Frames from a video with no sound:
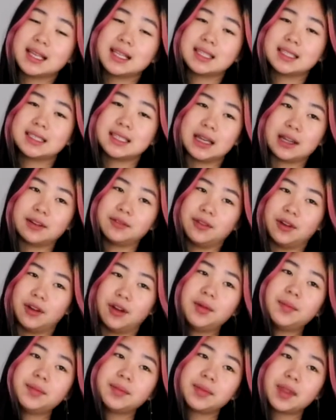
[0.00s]
Second of
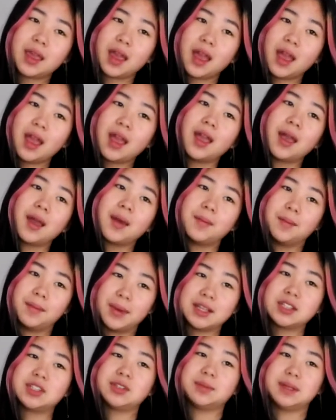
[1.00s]
all,
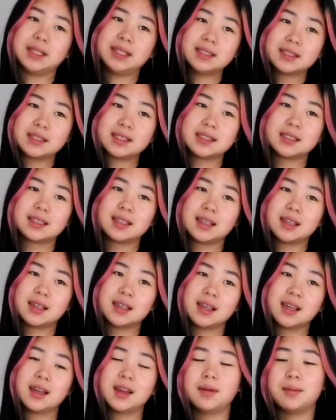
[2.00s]
measurements
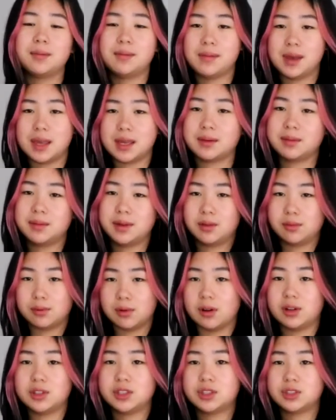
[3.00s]
make me
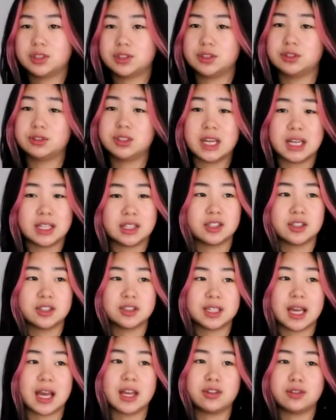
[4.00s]
wash
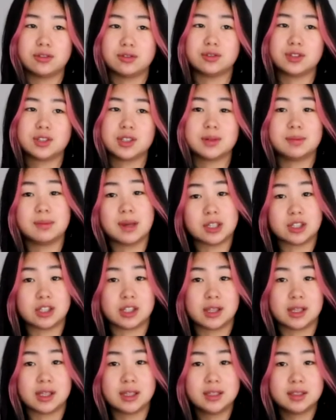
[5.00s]
utensils I use to measure
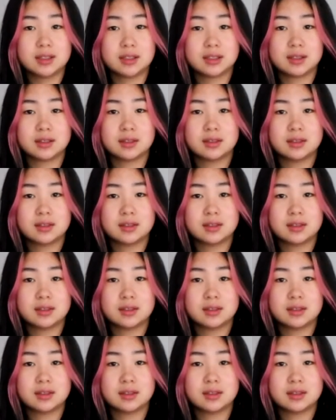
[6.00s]
things.